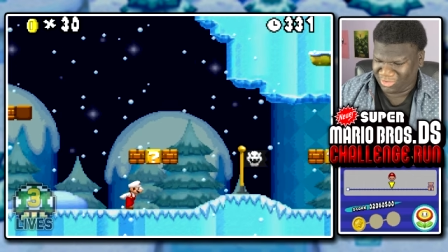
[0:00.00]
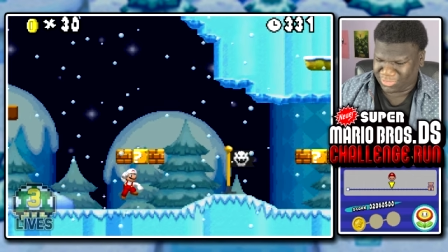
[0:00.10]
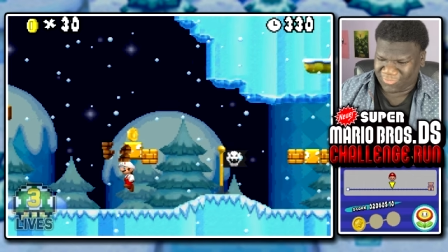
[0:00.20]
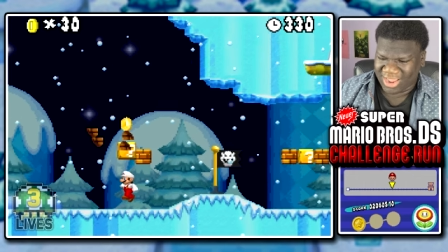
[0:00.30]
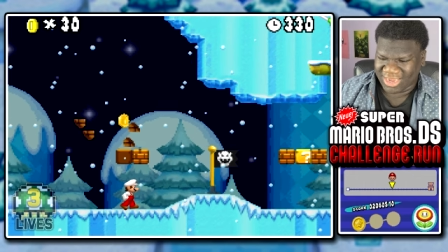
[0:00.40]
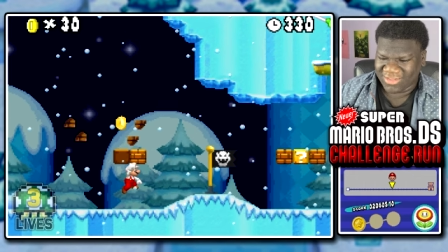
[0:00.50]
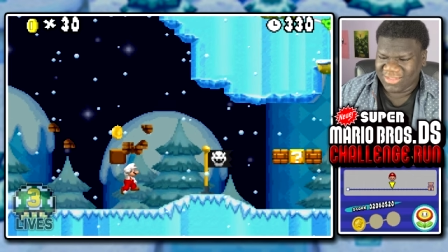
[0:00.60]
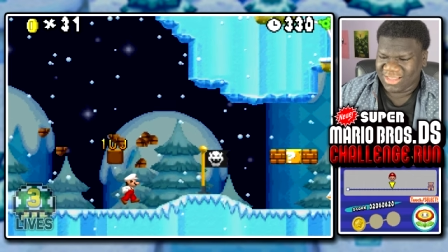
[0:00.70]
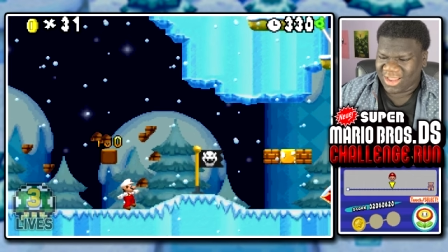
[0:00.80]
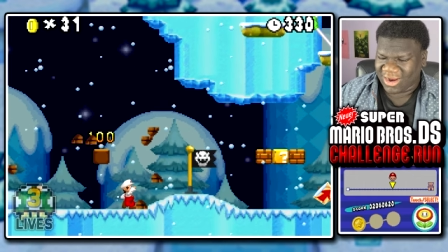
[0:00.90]
It's fine.
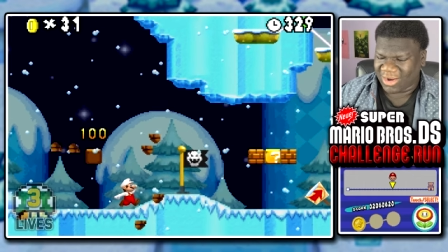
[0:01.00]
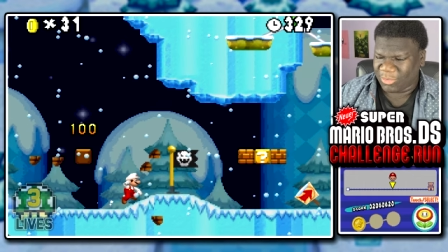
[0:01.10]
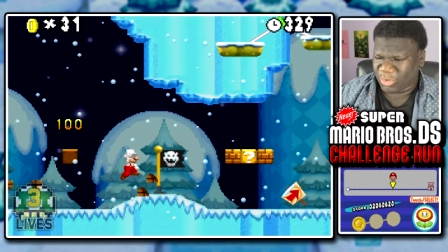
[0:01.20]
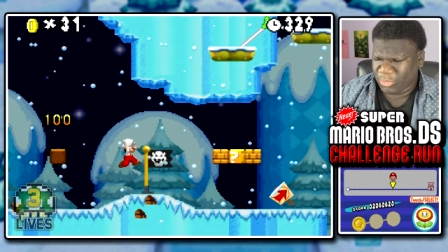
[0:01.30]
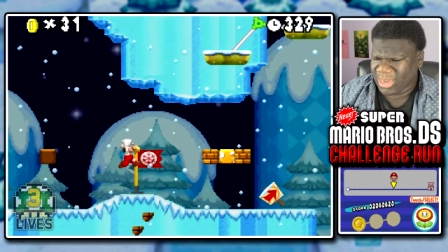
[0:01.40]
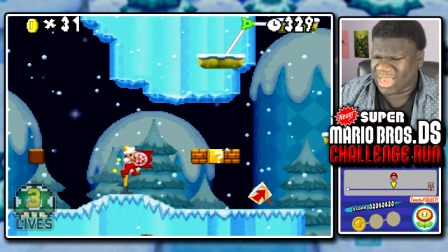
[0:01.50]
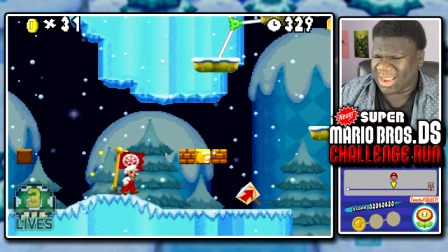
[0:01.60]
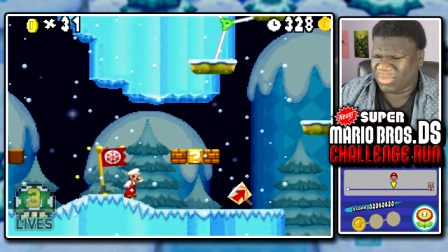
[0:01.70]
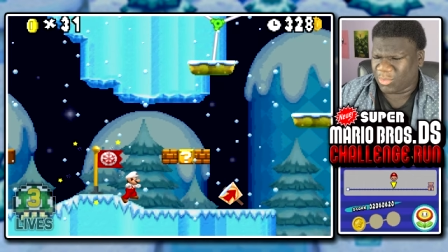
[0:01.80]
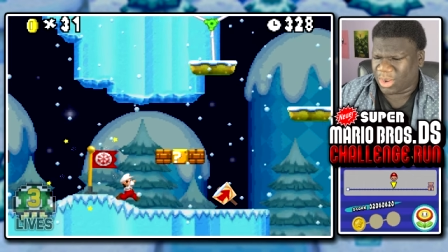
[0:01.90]
All right, what do we
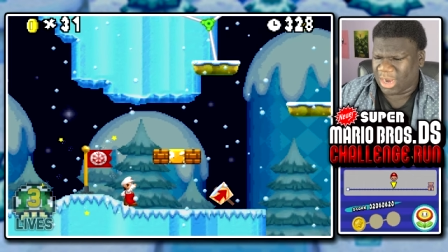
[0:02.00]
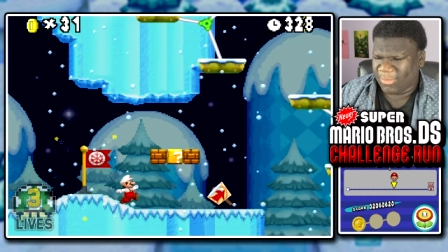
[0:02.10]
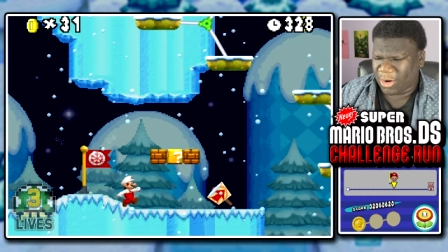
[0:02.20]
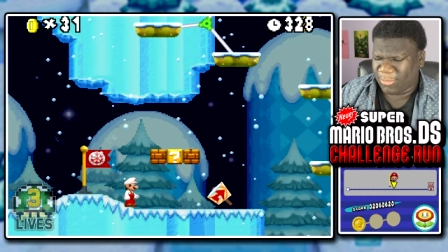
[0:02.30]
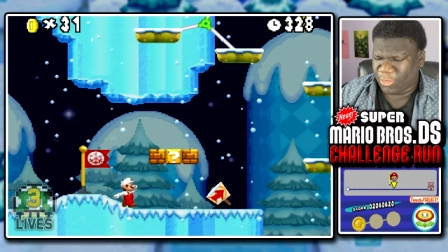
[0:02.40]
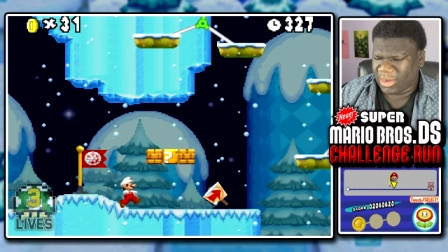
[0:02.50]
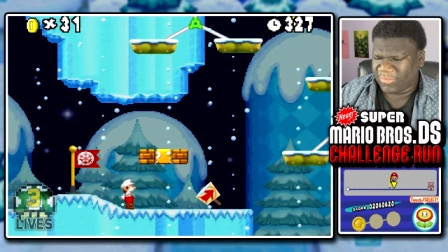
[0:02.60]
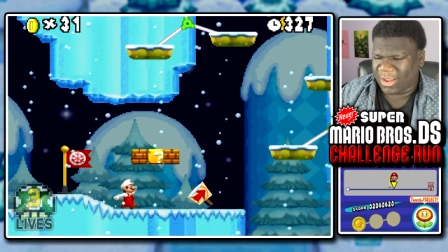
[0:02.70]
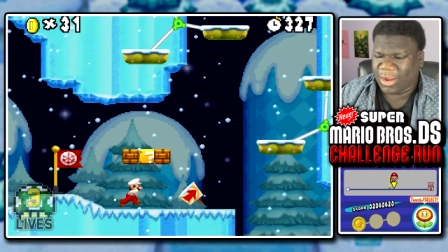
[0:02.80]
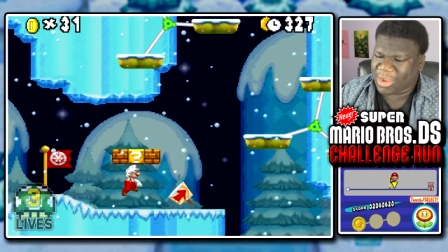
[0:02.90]
name the one up? Oh, I'm already,
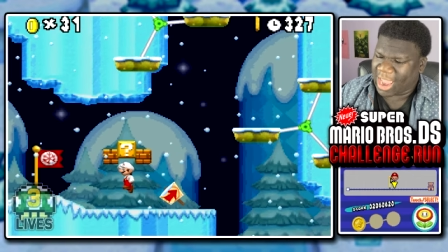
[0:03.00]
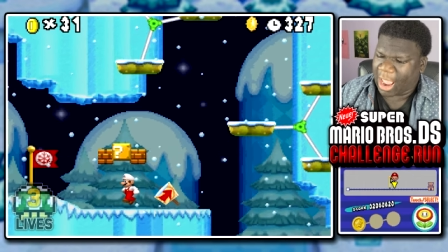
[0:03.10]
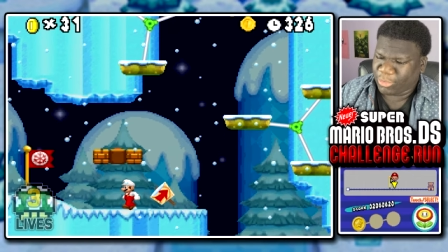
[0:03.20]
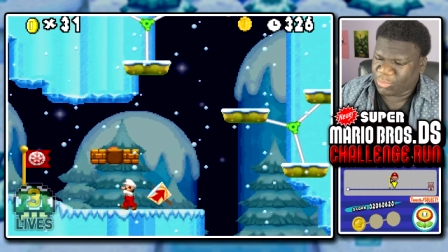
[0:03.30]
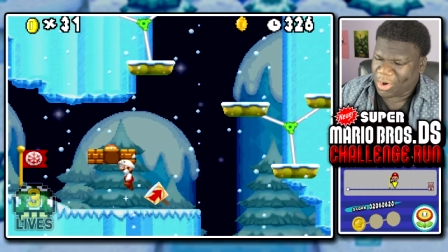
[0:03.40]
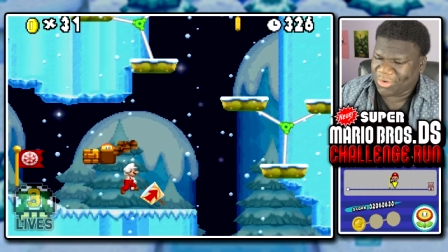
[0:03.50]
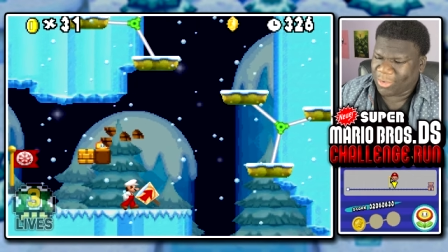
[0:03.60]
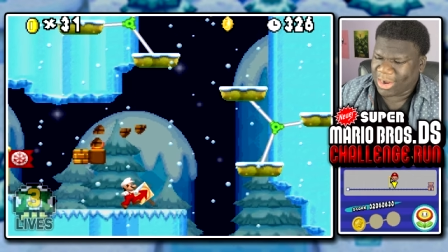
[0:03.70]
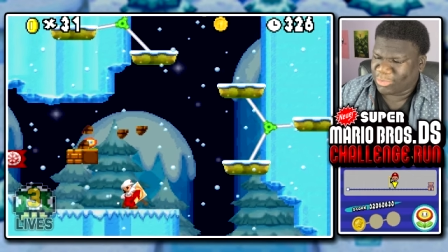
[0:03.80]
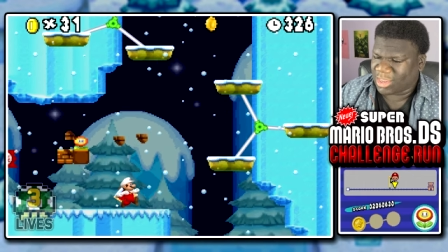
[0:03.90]
okay, I was wondering
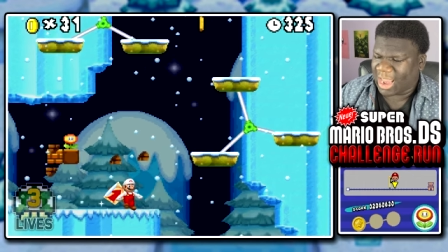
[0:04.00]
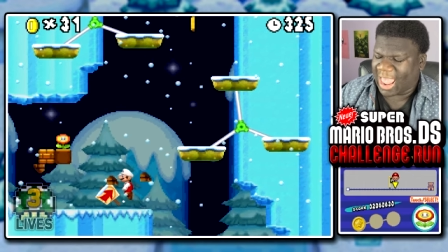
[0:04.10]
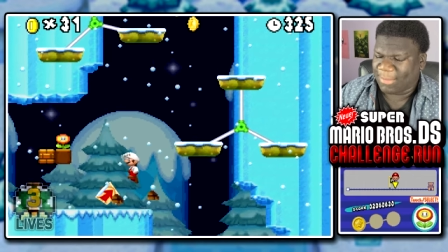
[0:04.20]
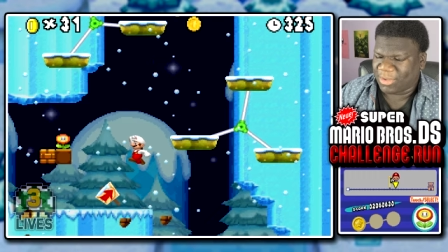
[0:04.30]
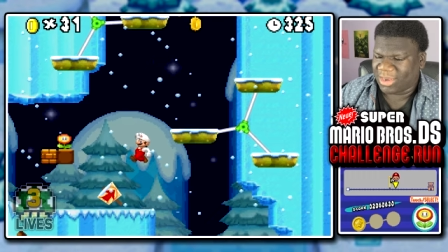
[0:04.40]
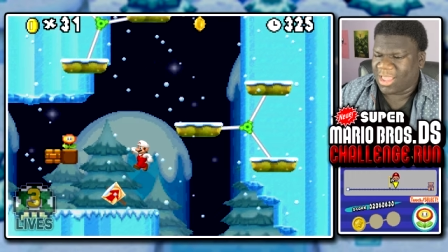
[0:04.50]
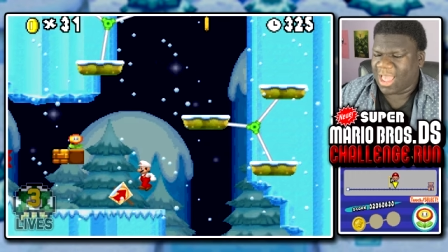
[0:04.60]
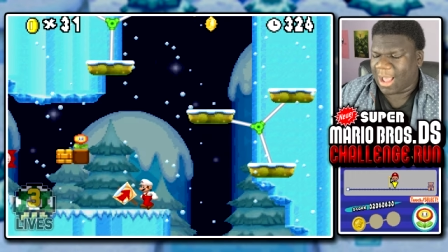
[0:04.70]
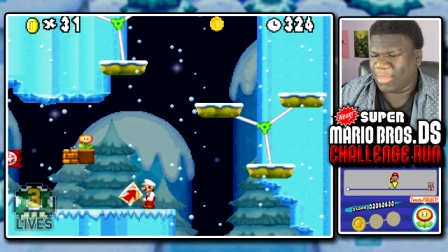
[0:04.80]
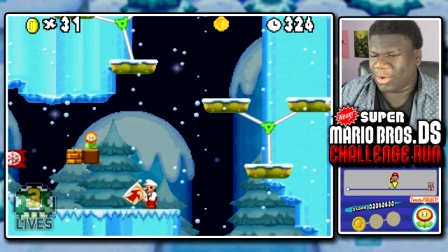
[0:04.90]
what it was gonna happen.
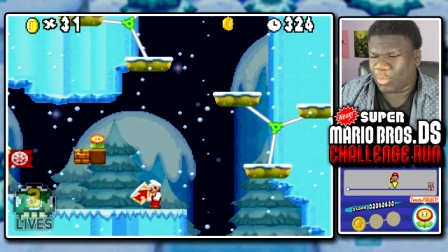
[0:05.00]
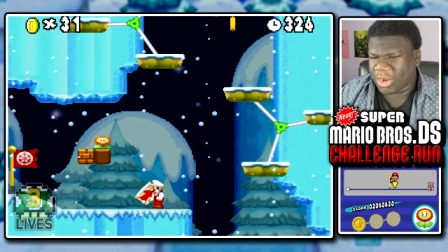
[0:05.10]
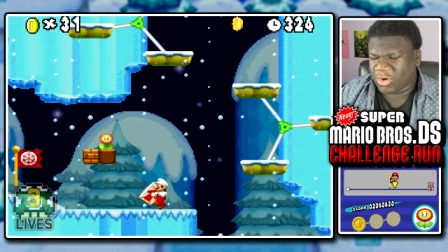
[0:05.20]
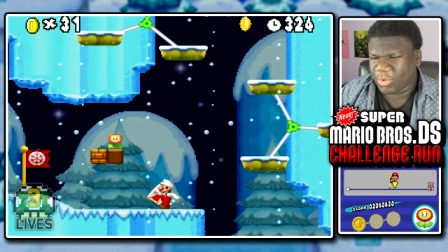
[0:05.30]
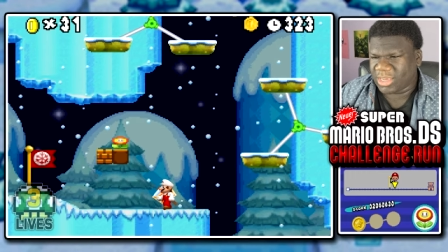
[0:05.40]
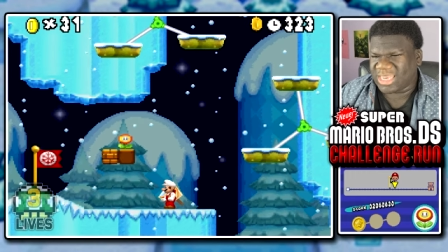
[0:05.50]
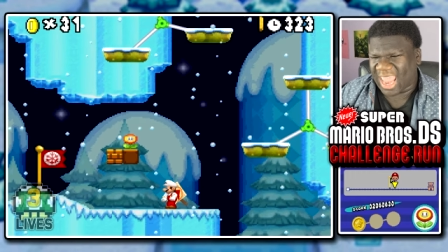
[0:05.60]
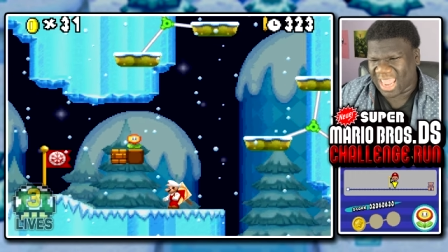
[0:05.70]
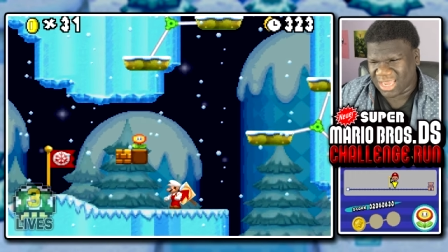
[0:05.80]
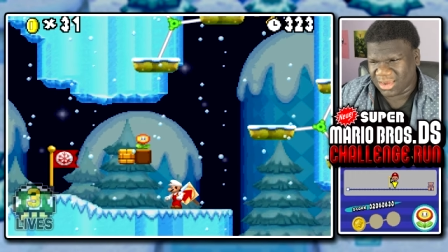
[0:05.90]
I'm like, when do we
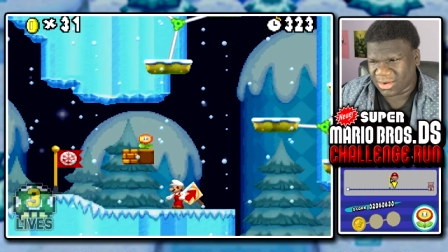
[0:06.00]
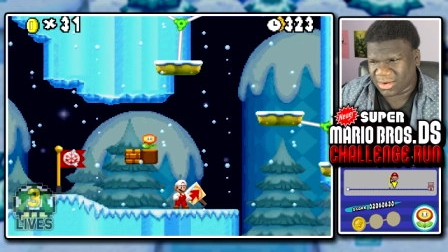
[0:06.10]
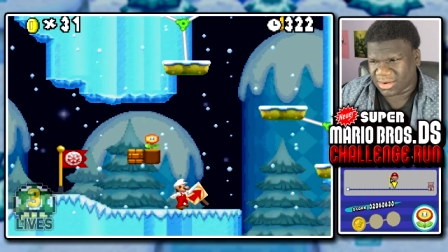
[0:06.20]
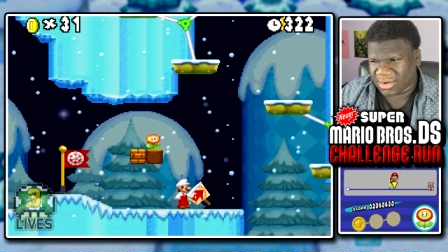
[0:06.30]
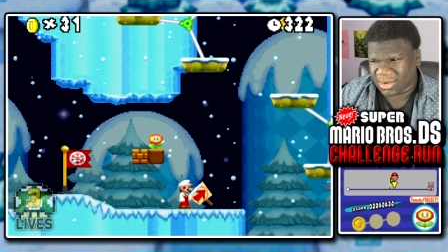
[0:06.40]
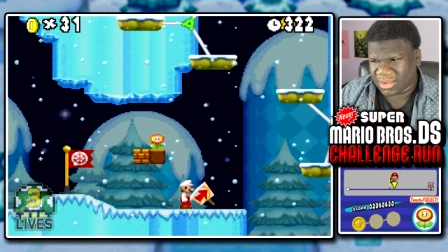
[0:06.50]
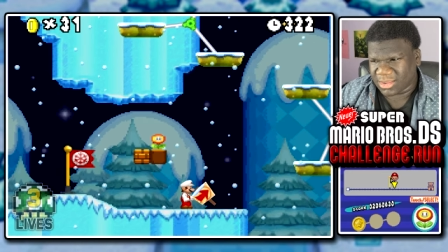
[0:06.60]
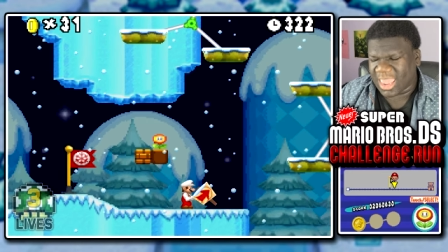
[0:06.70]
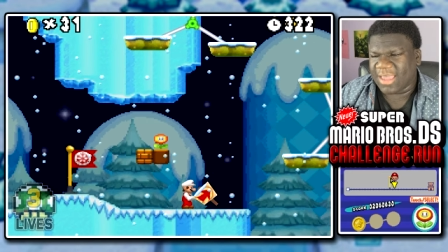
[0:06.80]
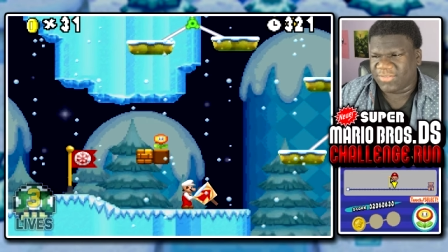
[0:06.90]
damn?
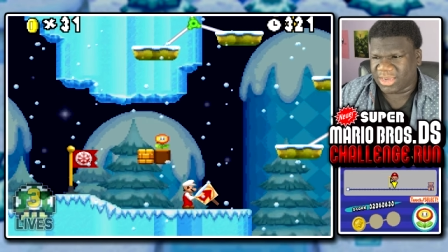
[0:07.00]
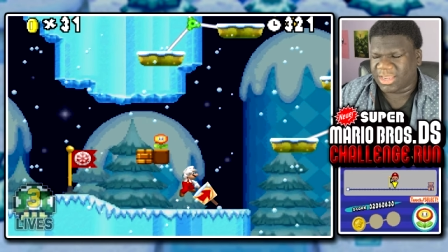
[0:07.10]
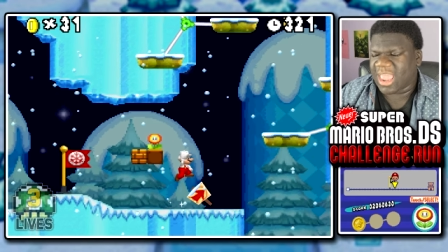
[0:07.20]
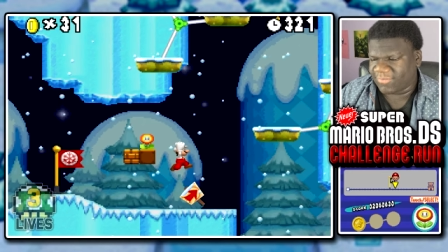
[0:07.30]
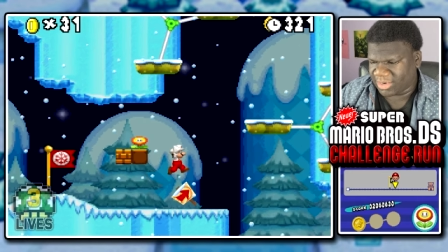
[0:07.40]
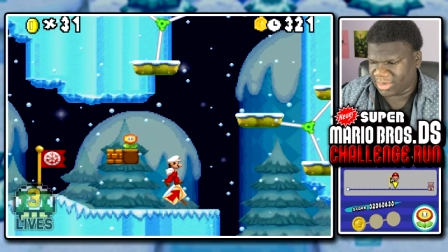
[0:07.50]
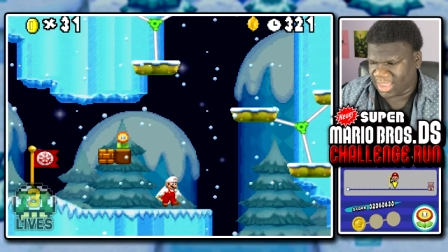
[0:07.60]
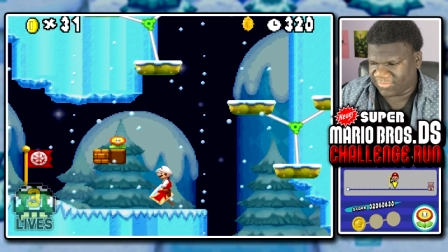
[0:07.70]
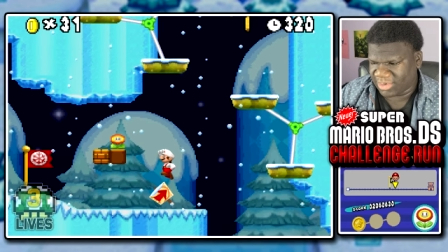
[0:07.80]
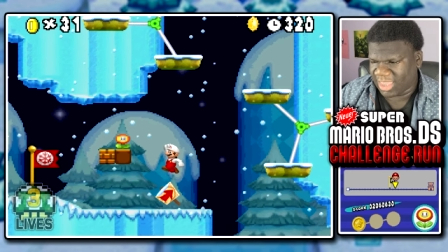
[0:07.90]
Kevin, Kevin,
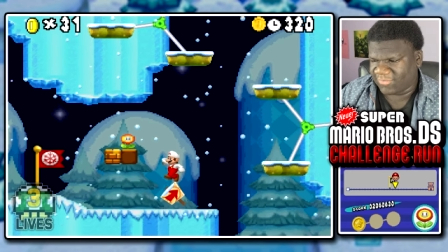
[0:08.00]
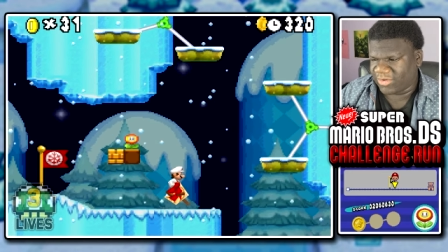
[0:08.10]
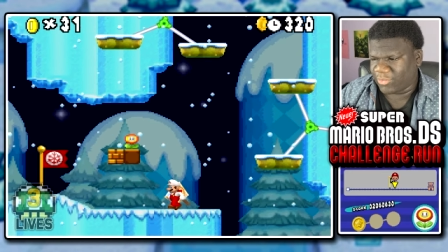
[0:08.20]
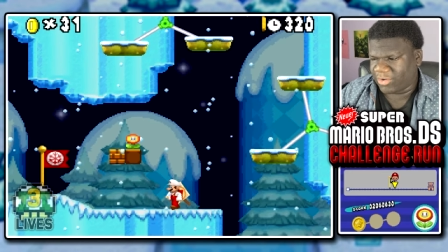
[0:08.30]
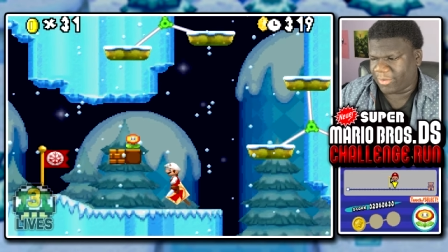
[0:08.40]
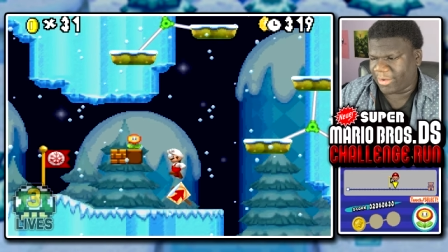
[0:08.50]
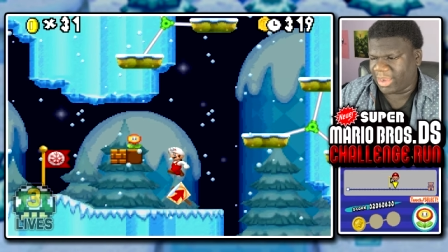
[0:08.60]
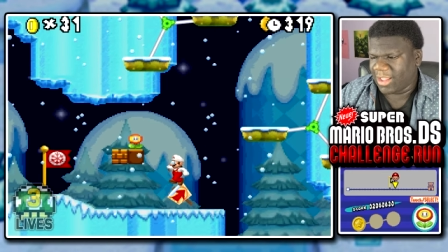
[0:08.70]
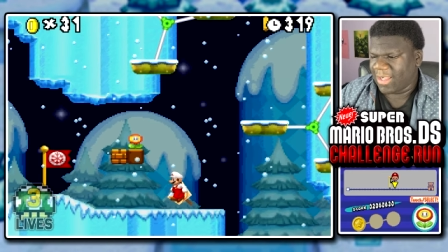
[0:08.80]
Kevin, Kevin, right, right, right.